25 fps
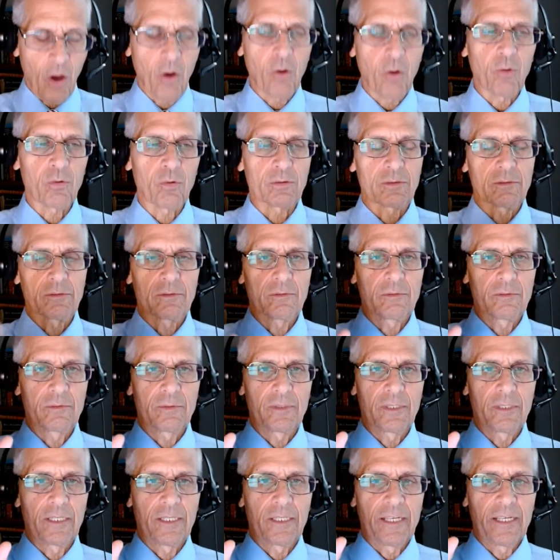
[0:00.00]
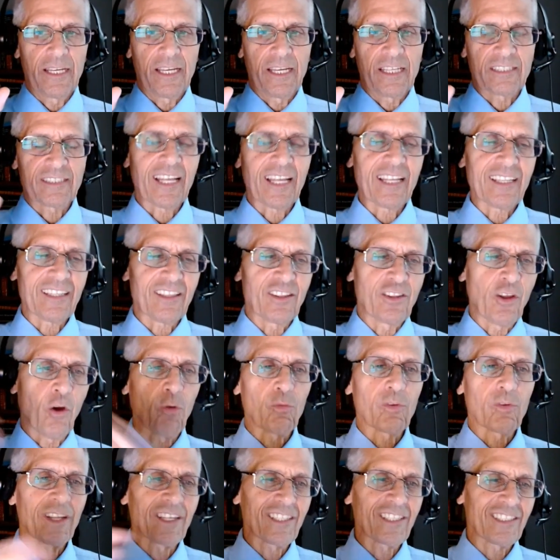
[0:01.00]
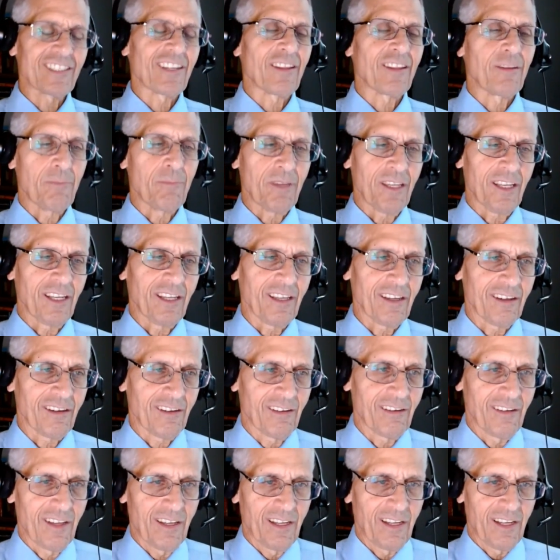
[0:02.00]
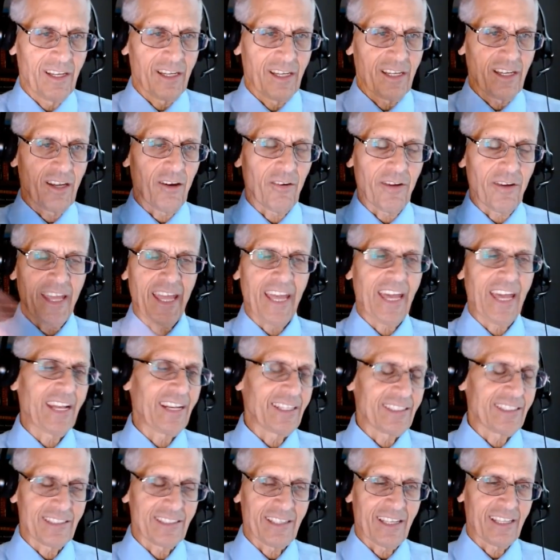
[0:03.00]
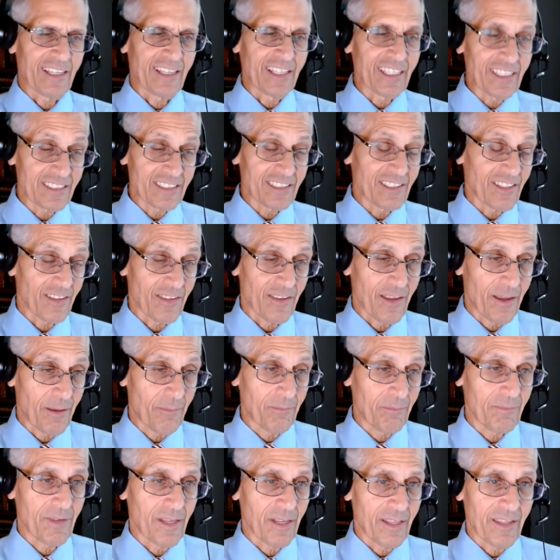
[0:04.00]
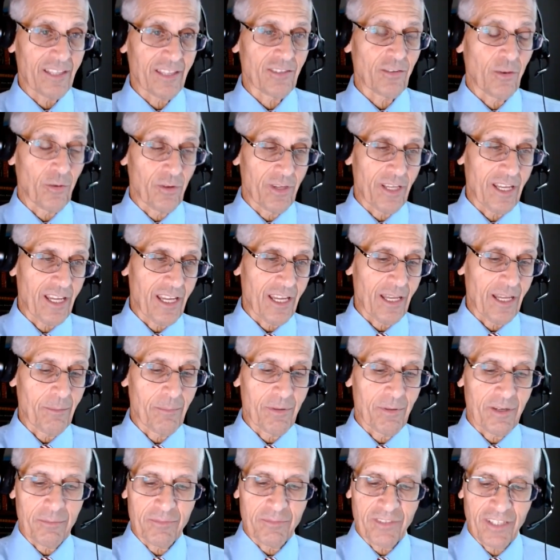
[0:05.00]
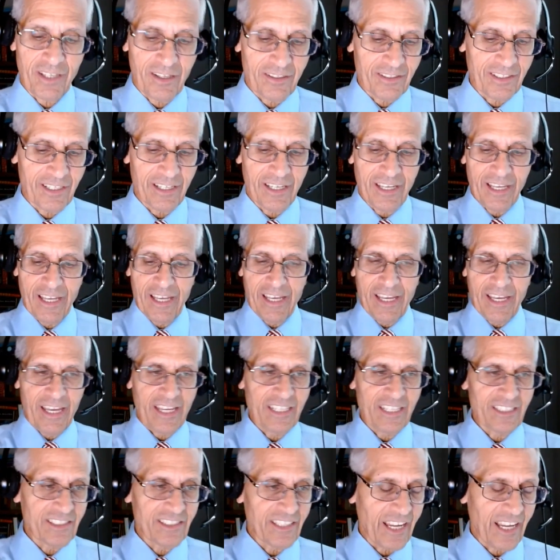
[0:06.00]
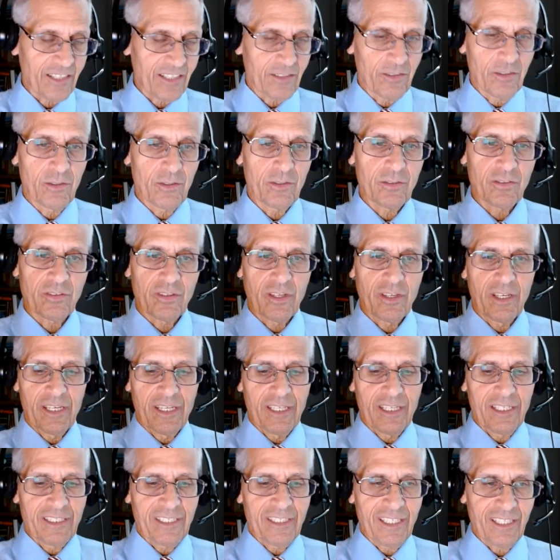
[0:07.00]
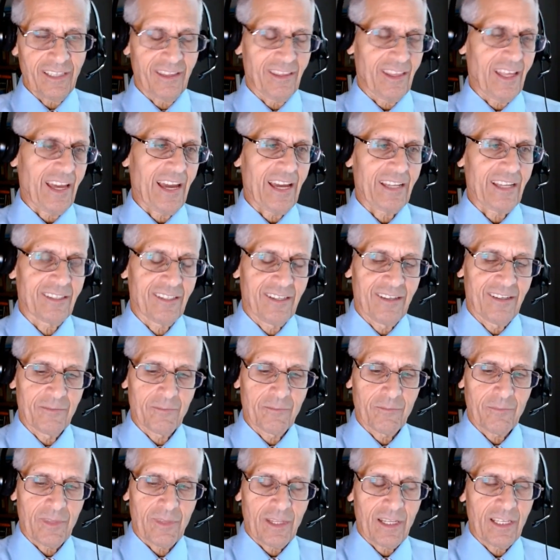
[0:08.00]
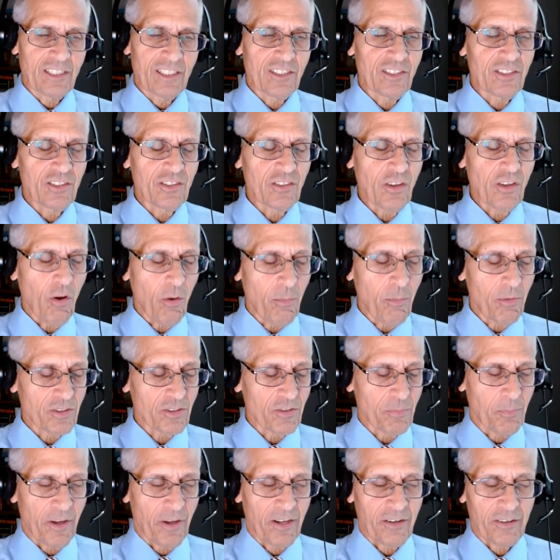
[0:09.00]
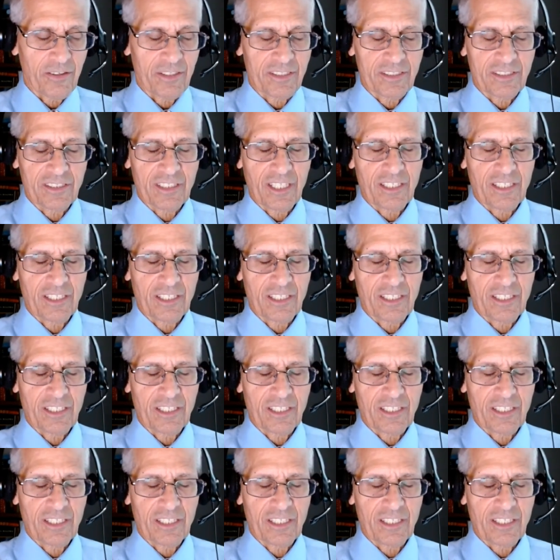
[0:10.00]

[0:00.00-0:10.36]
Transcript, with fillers: Don't, it's not don't listen to the media. Go ahead and, and listen to them, and that's okay. But I'm telling you, Haystack News, get that. It's so much better.